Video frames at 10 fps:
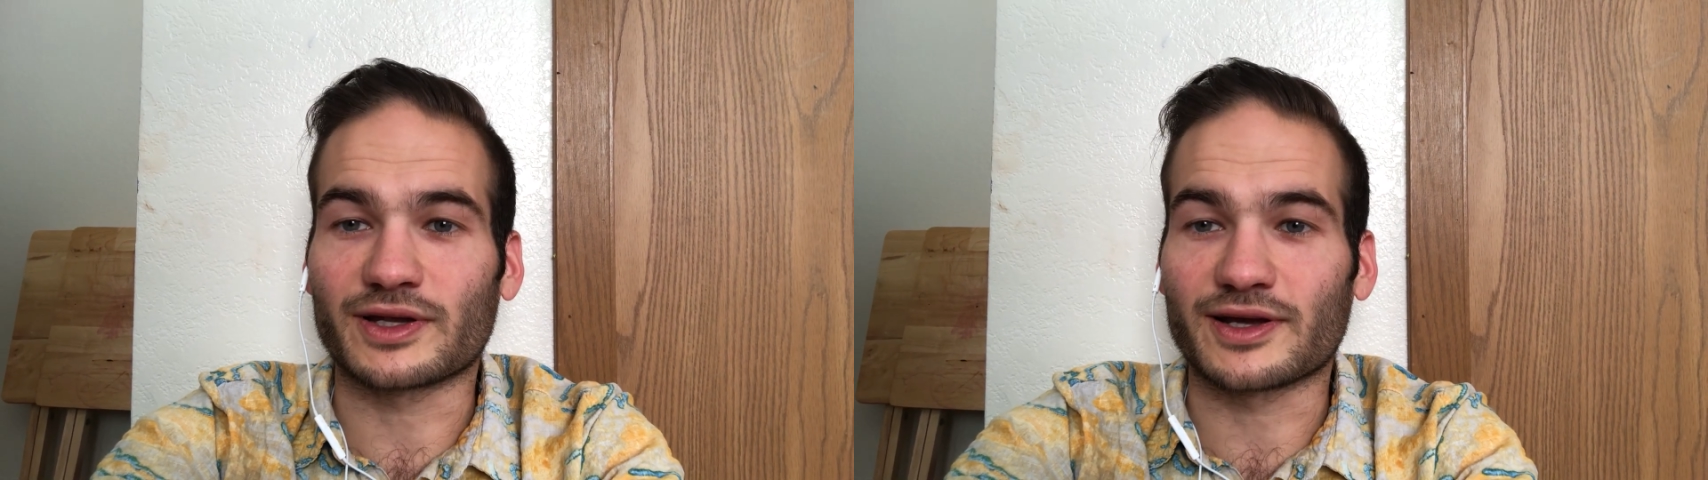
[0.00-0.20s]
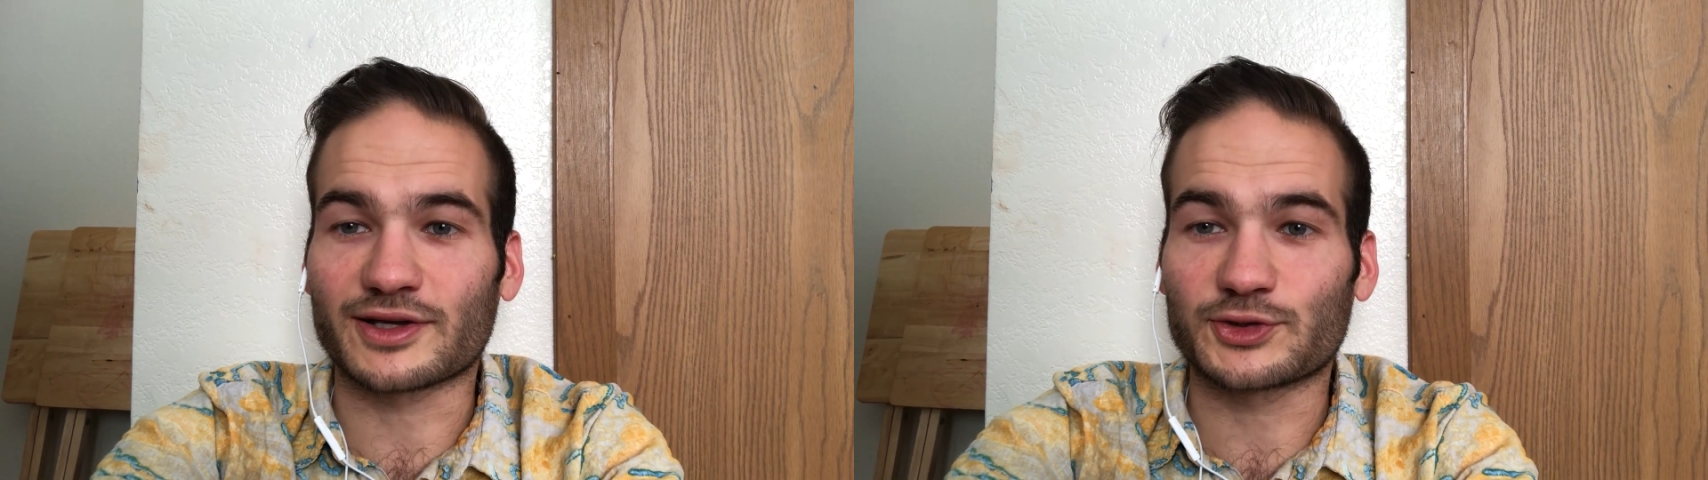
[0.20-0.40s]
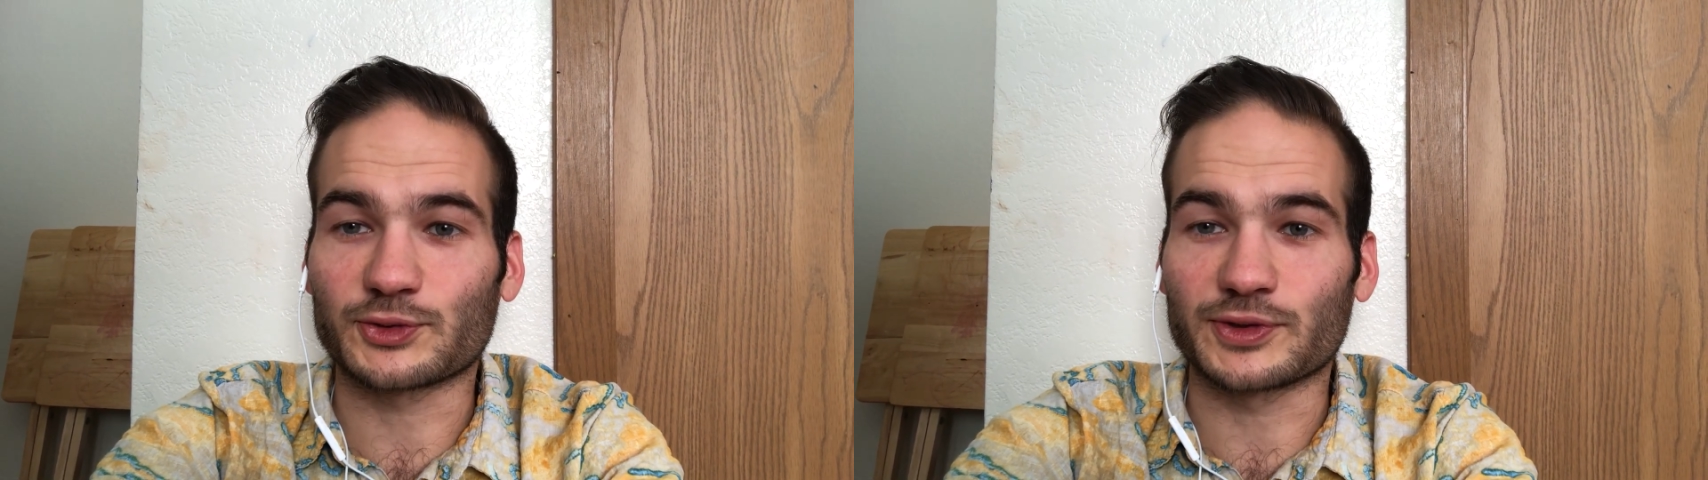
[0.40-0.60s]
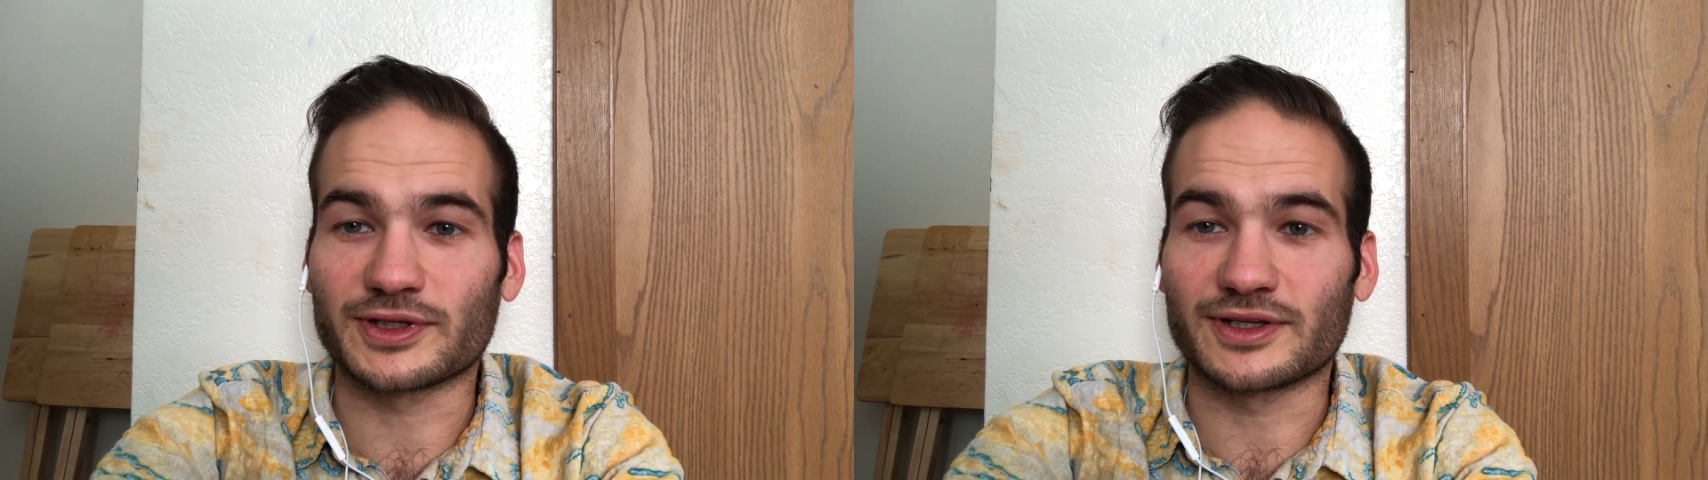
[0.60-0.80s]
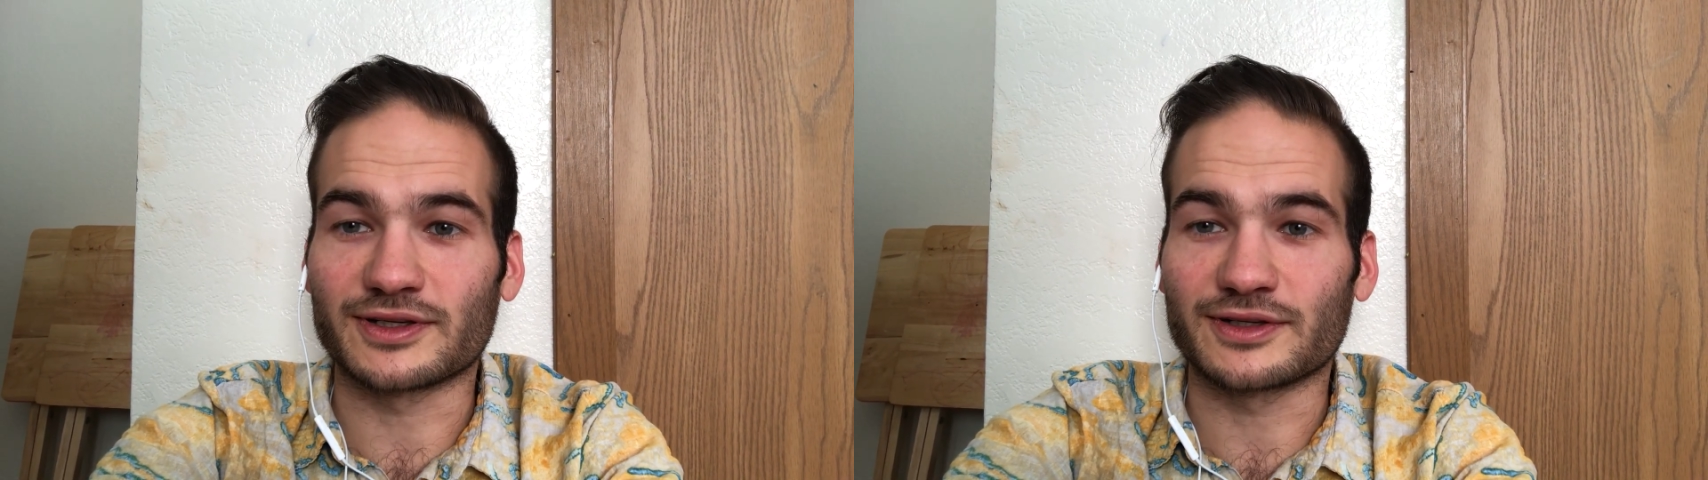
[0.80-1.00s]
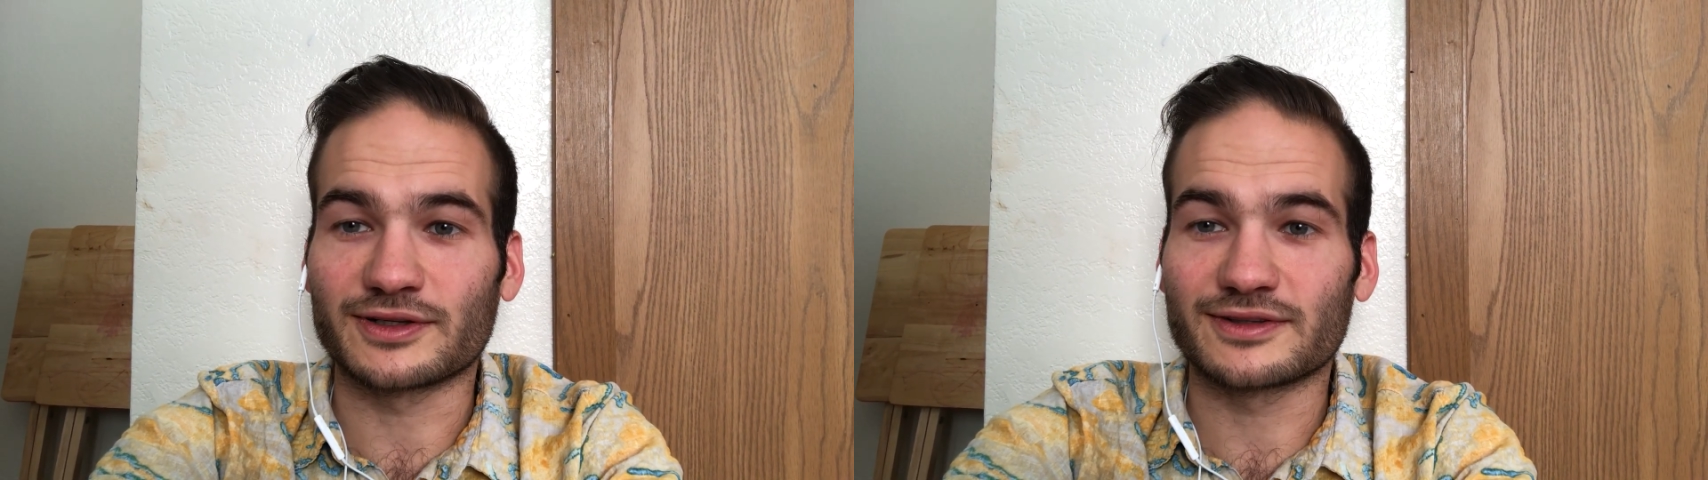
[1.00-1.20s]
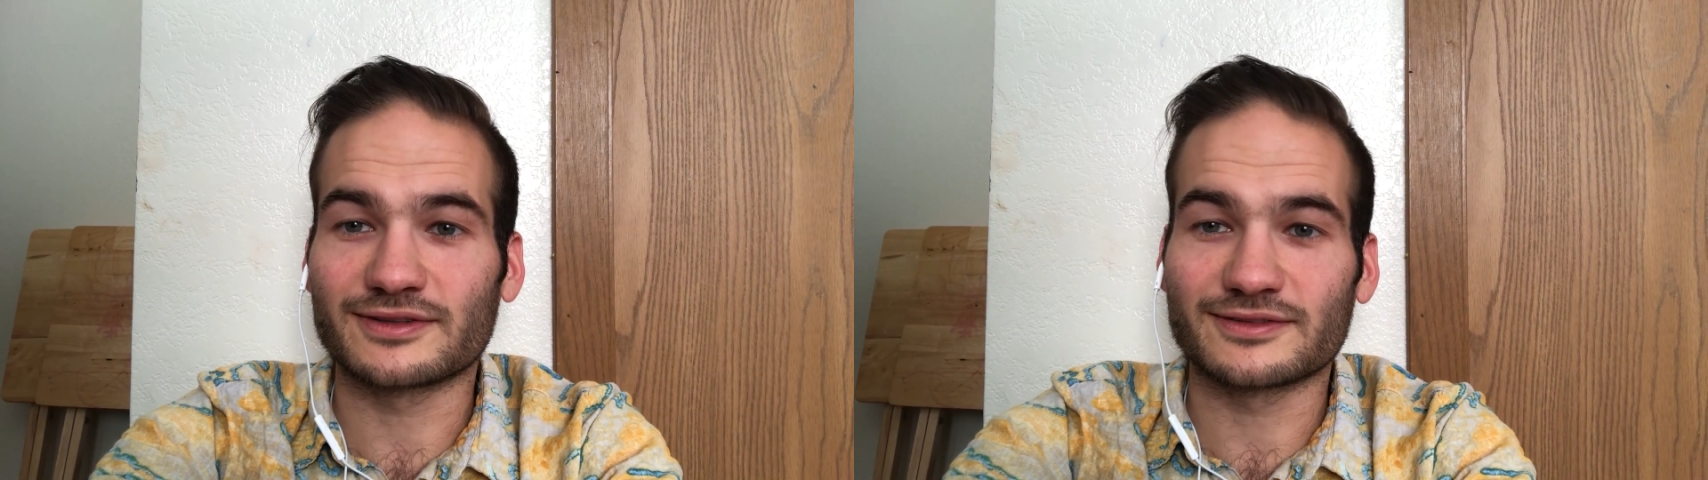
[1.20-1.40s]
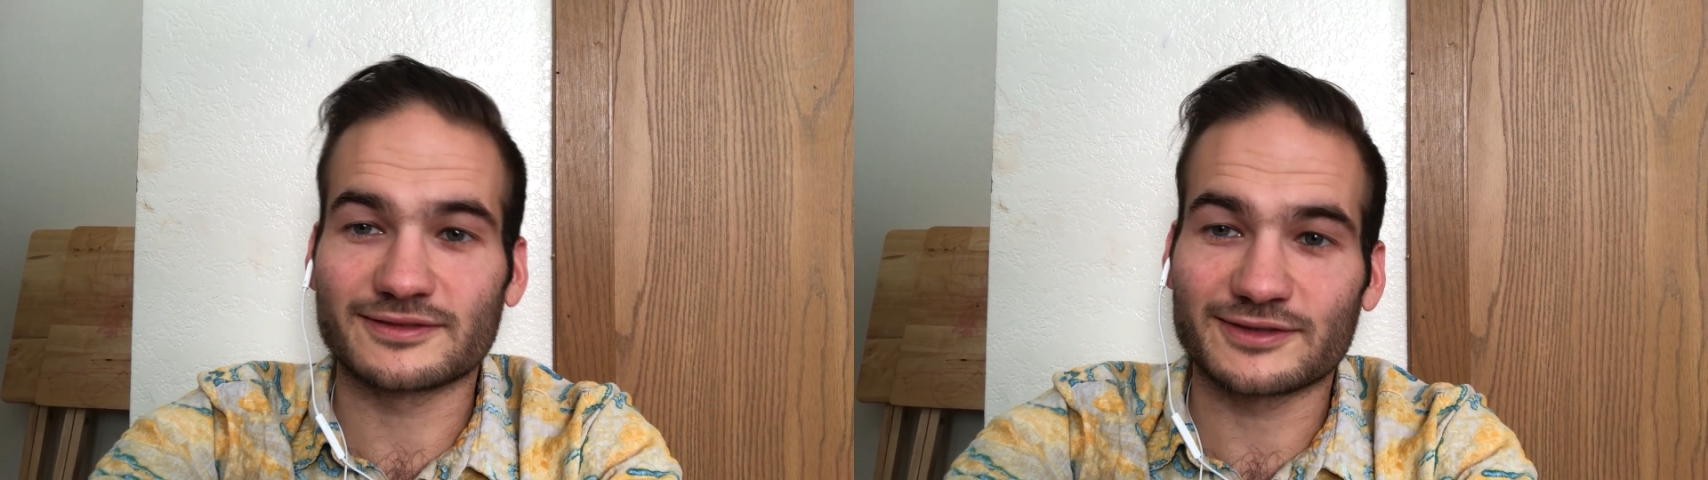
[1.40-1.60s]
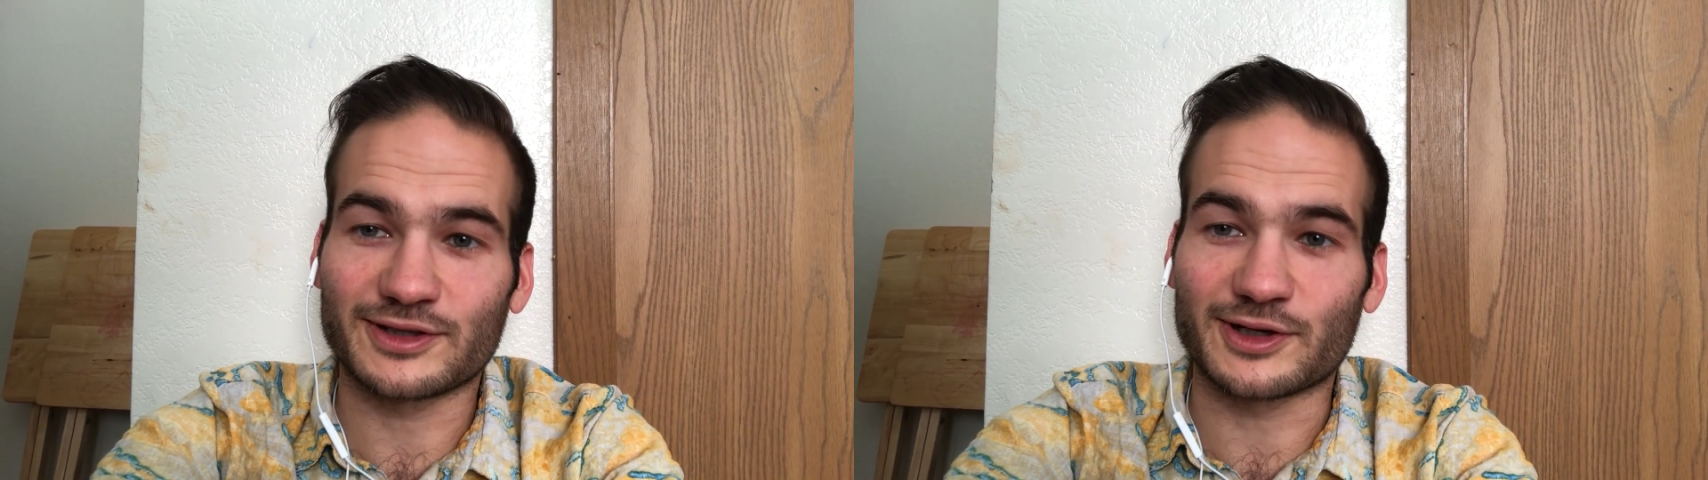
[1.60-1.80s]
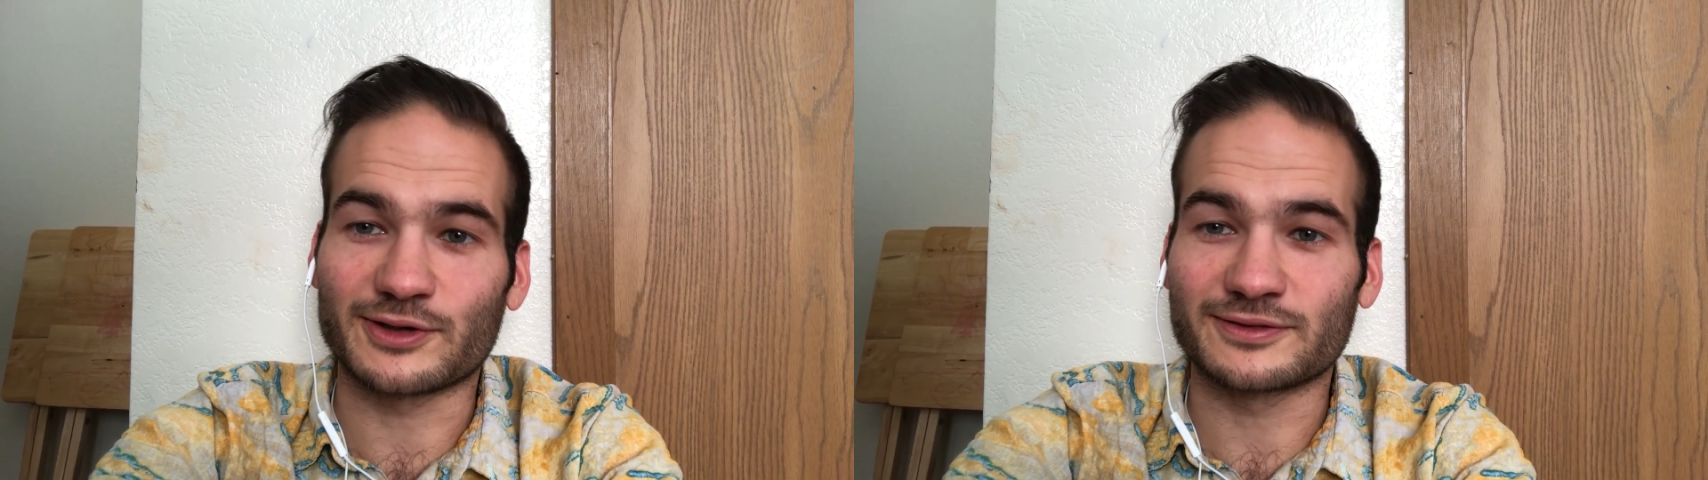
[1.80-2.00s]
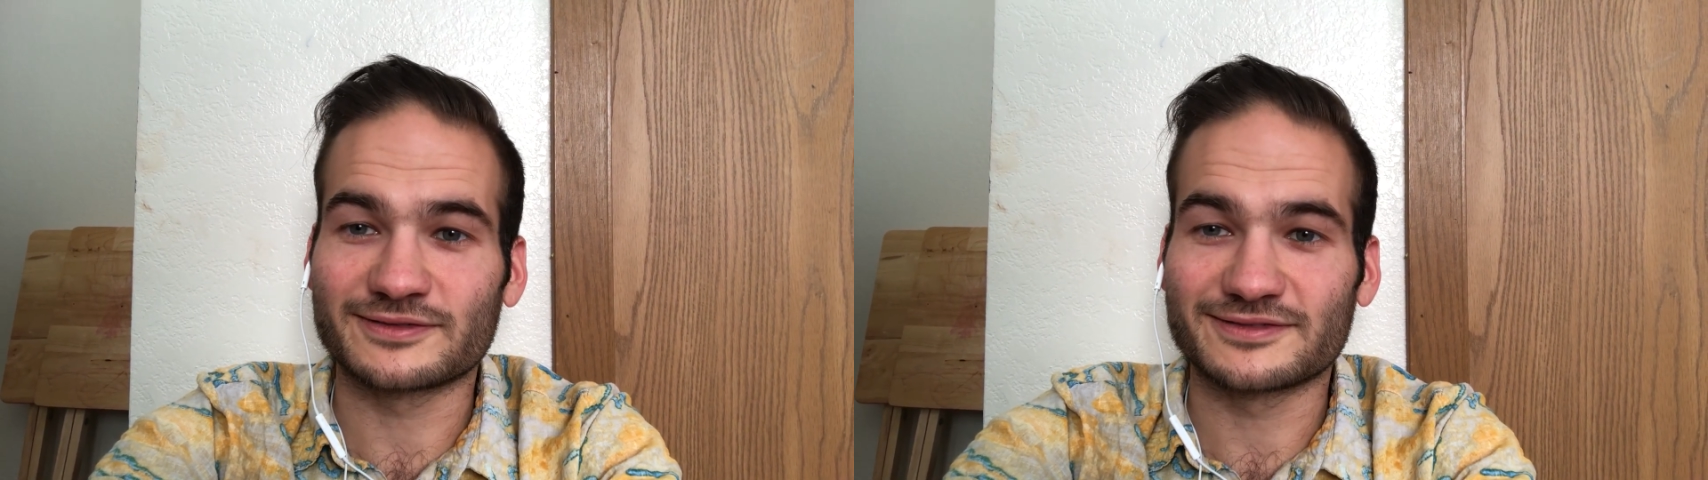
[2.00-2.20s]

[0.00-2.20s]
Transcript: actually, you know,